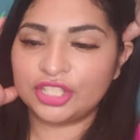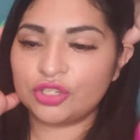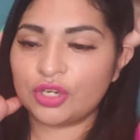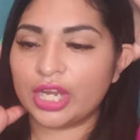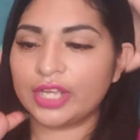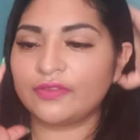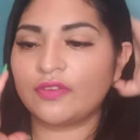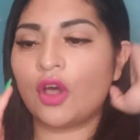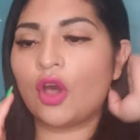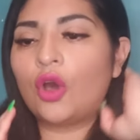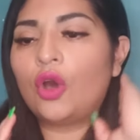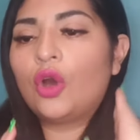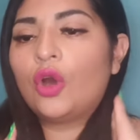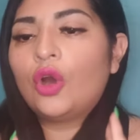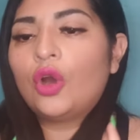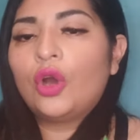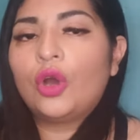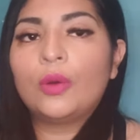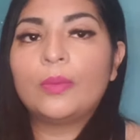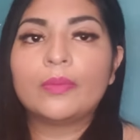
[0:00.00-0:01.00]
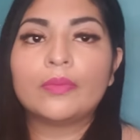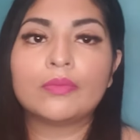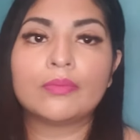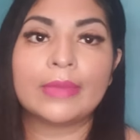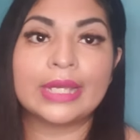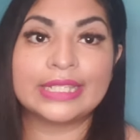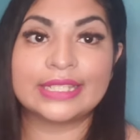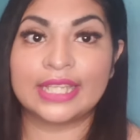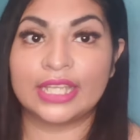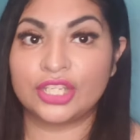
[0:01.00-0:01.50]
drive home,
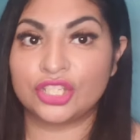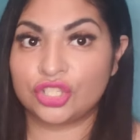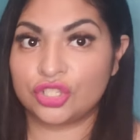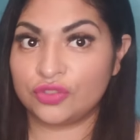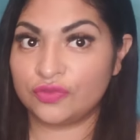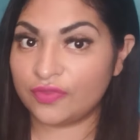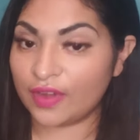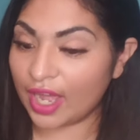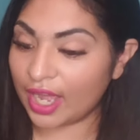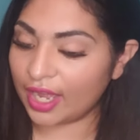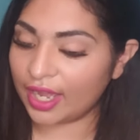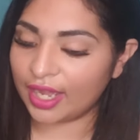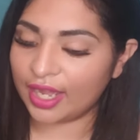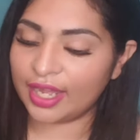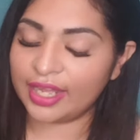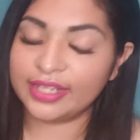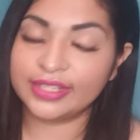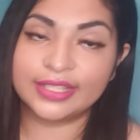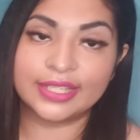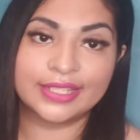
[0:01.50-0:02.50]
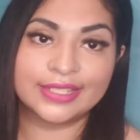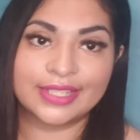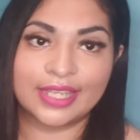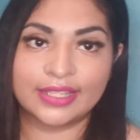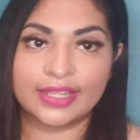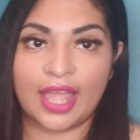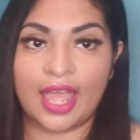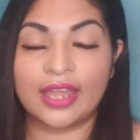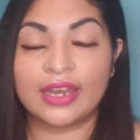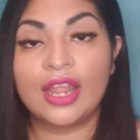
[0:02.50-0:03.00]
my stage 2 faja, and things
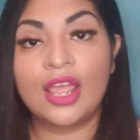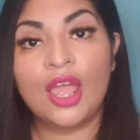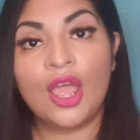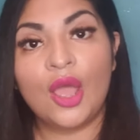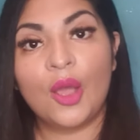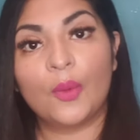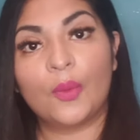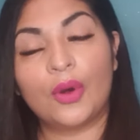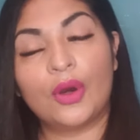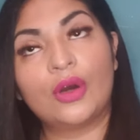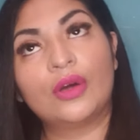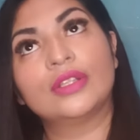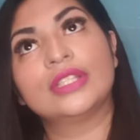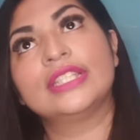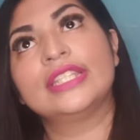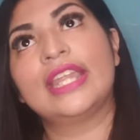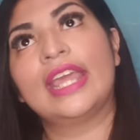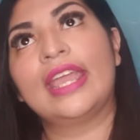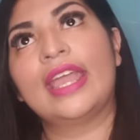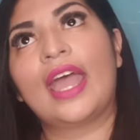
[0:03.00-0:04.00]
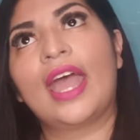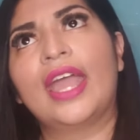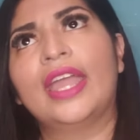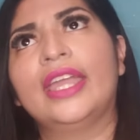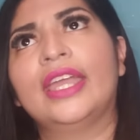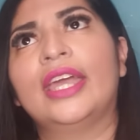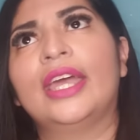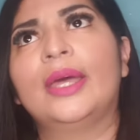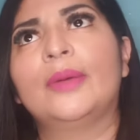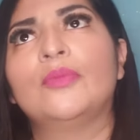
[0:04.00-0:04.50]
like that. Well, today I
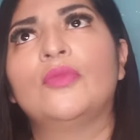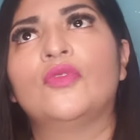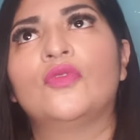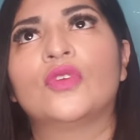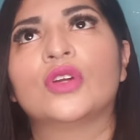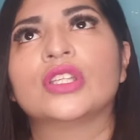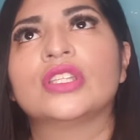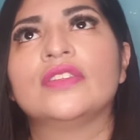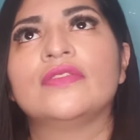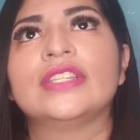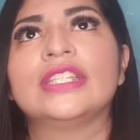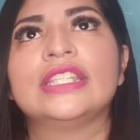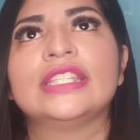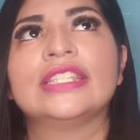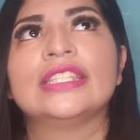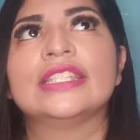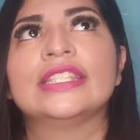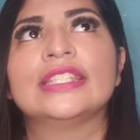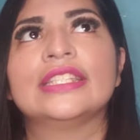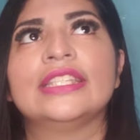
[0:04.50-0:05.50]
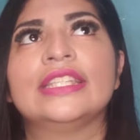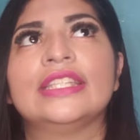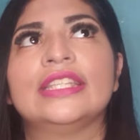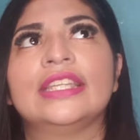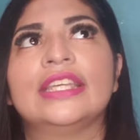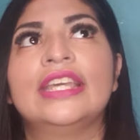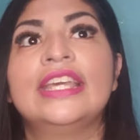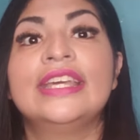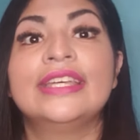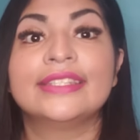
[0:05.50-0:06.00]
am
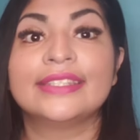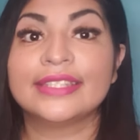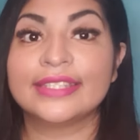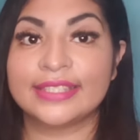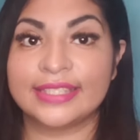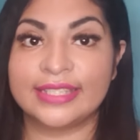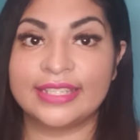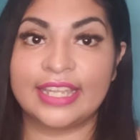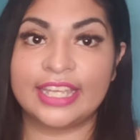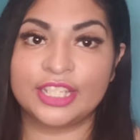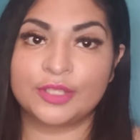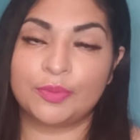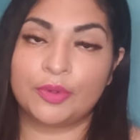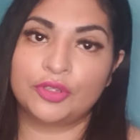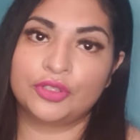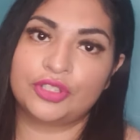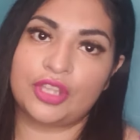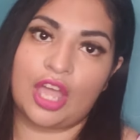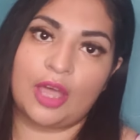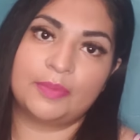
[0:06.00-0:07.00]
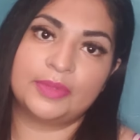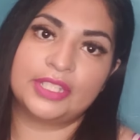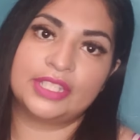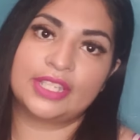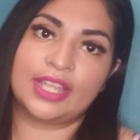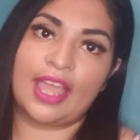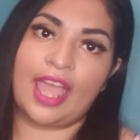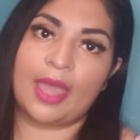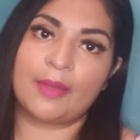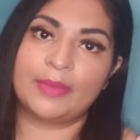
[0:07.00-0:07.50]
16 days post-op
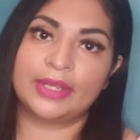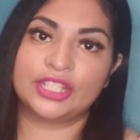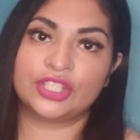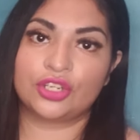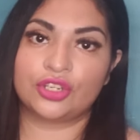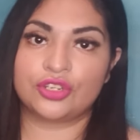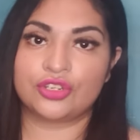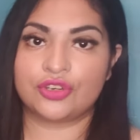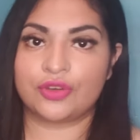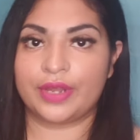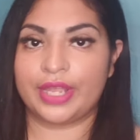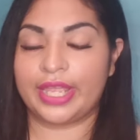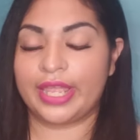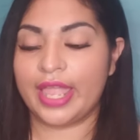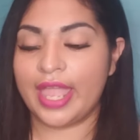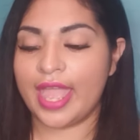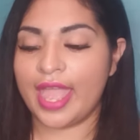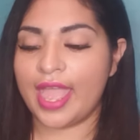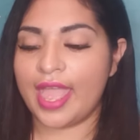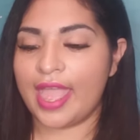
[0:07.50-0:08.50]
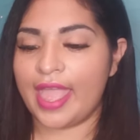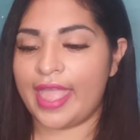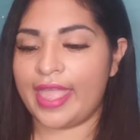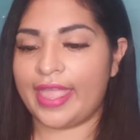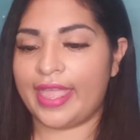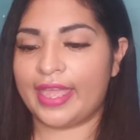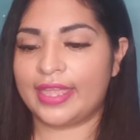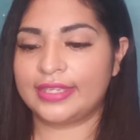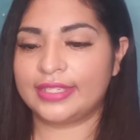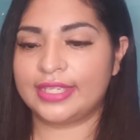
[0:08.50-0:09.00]
since I had my surgery,
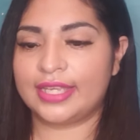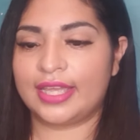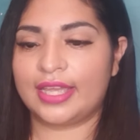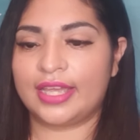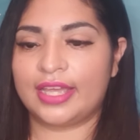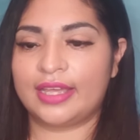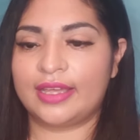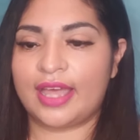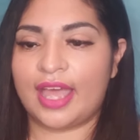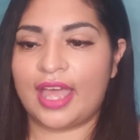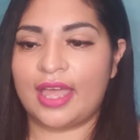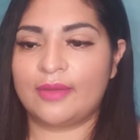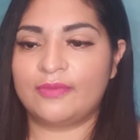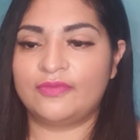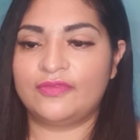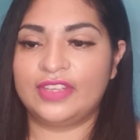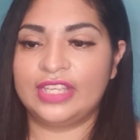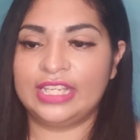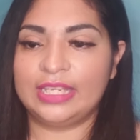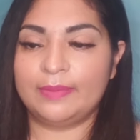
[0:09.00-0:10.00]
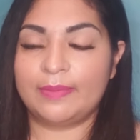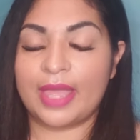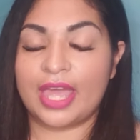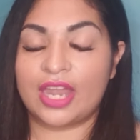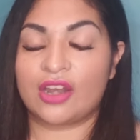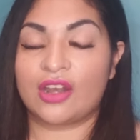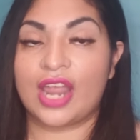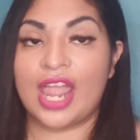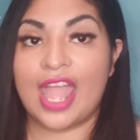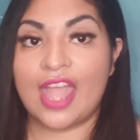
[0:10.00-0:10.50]
and I'm feeling
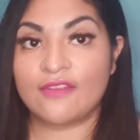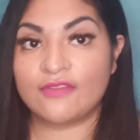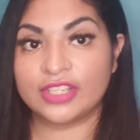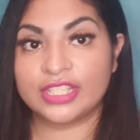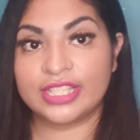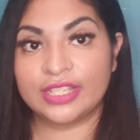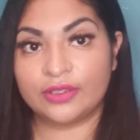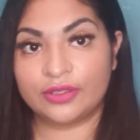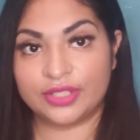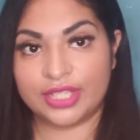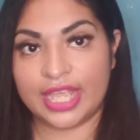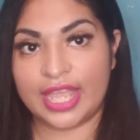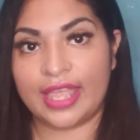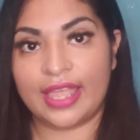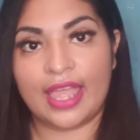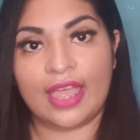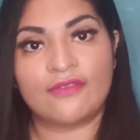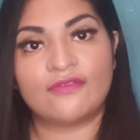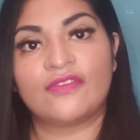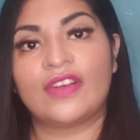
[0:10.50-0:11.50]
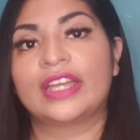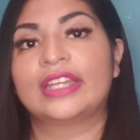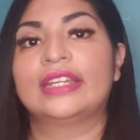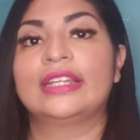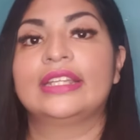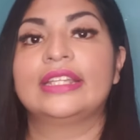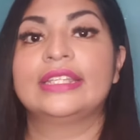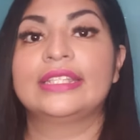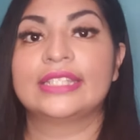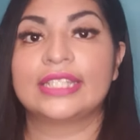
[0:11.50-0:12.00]
better every single day. I'm
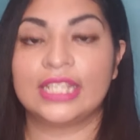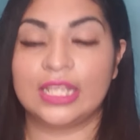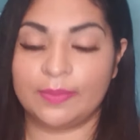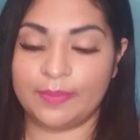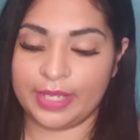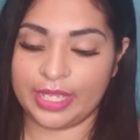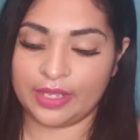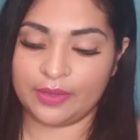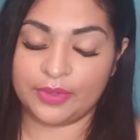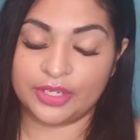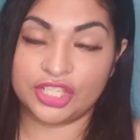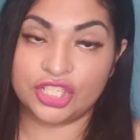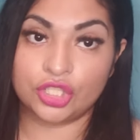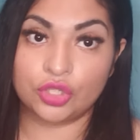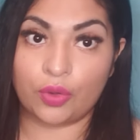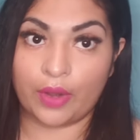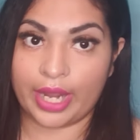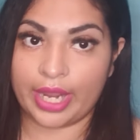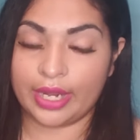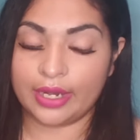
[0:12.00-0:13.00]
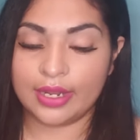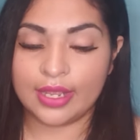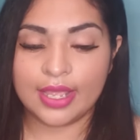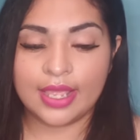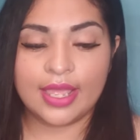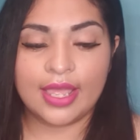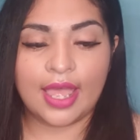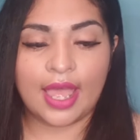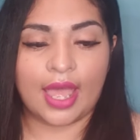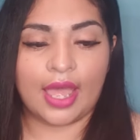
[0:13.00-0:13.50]
finally sleeping, which is great.
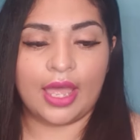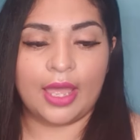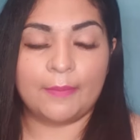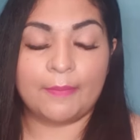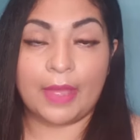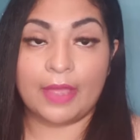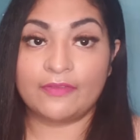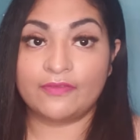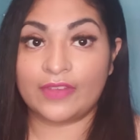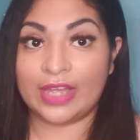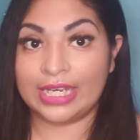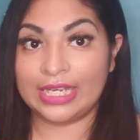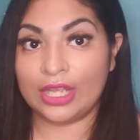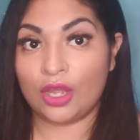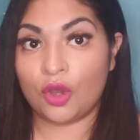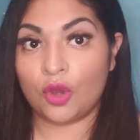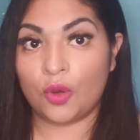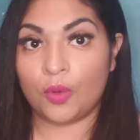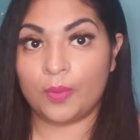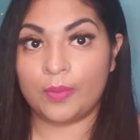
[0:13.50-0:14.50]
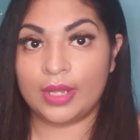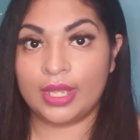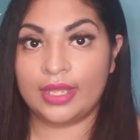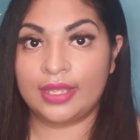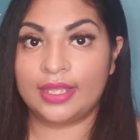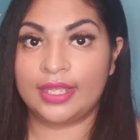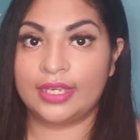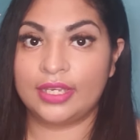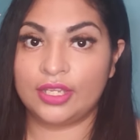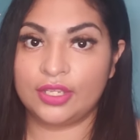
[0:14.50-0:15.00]
I'm finally home
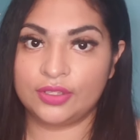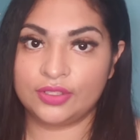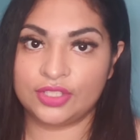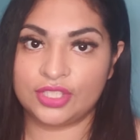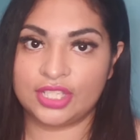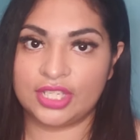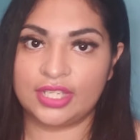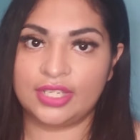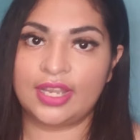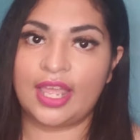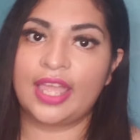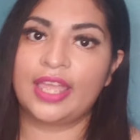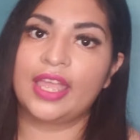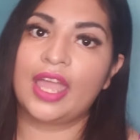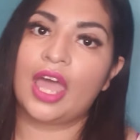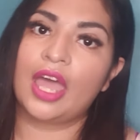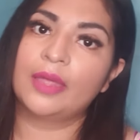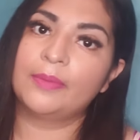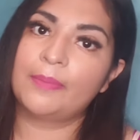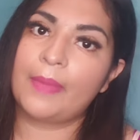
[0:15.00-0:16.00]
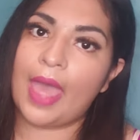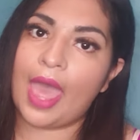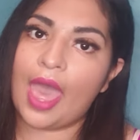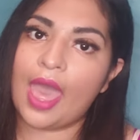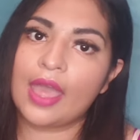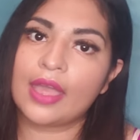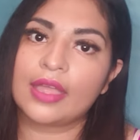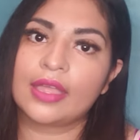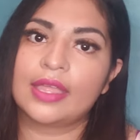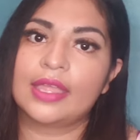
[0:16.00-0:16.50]
in Houston. I got
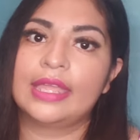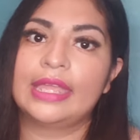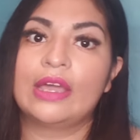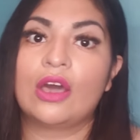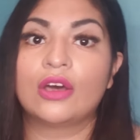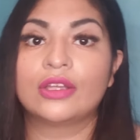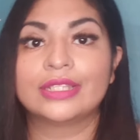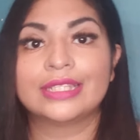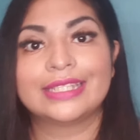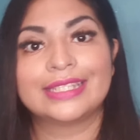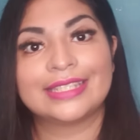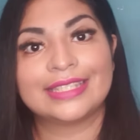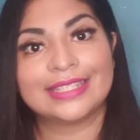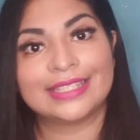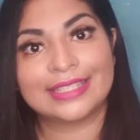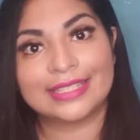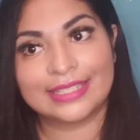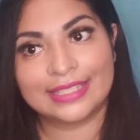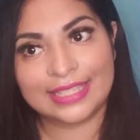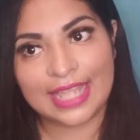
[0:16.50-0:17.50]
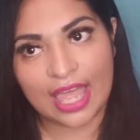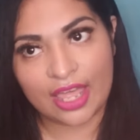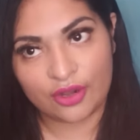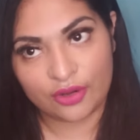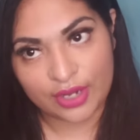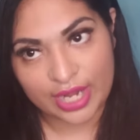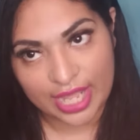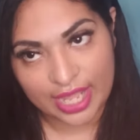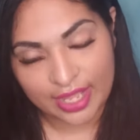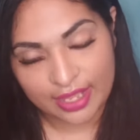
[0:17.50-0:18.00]
back on
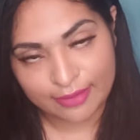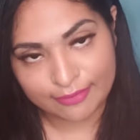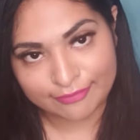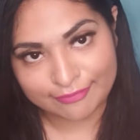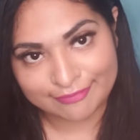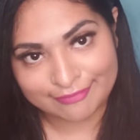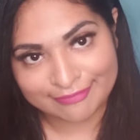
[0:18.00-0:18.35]
Saturday.